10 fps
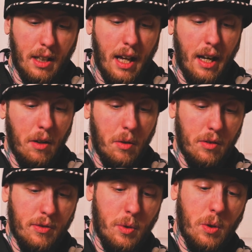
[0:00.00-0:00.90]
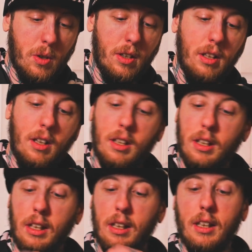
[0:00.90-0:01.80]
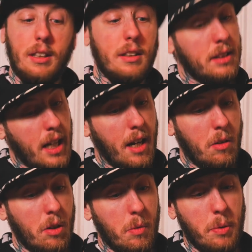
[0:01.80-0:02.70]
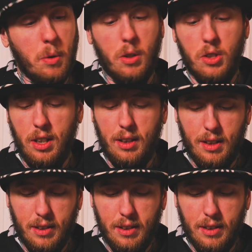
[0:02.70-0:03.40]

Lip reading: Now for the tarot portion.